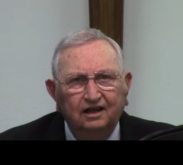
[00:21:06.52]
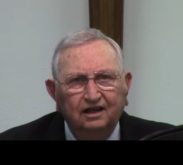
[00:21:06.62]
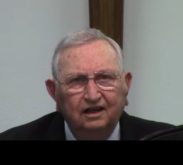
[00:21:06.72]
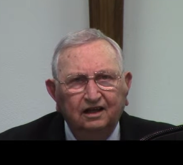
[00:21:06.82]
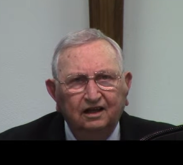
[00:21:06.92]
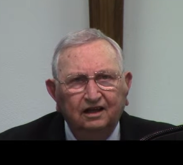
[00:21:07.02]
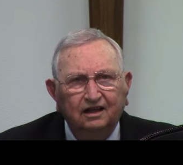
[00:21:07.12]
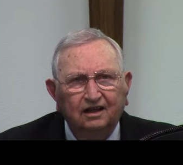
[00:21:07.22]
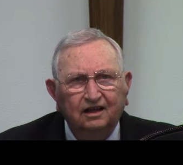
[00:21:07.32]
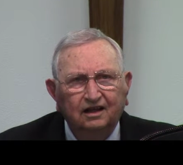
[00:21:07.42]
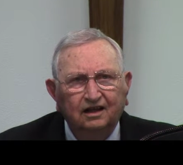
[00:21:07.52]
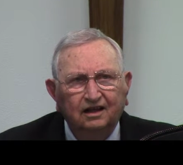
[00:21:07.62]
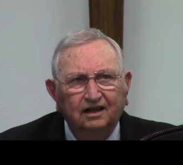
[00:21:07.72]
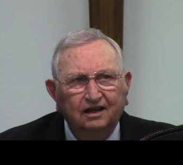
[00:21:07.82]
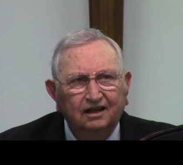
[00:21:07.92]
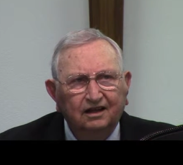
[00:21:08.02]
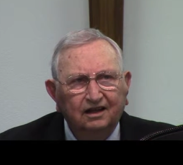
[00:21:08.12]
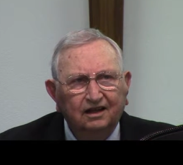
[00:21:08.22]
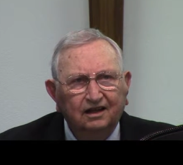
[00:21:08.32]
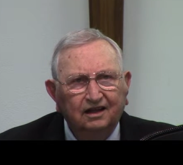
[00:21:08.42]

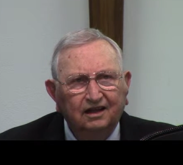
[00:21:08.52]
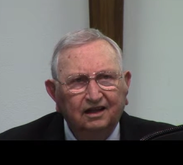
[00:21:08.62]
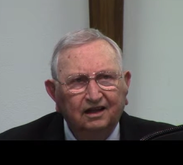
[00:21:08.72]
Nobody speaks.